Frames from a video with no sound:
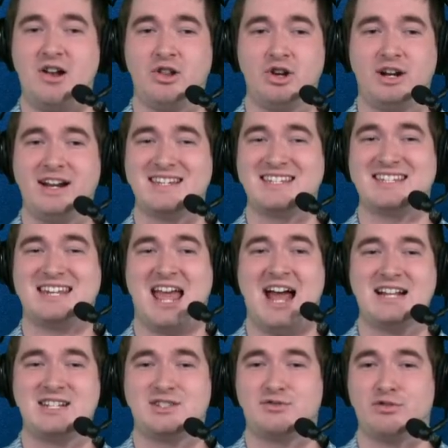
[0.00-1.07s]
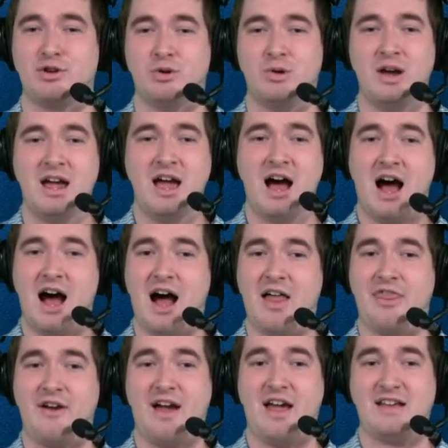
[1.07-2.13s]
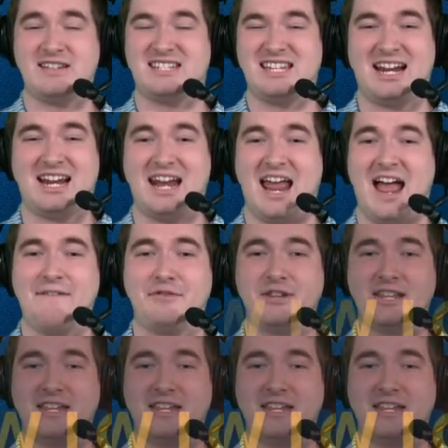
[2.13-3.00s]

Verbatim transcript: Look at his stats through uh, the second half of the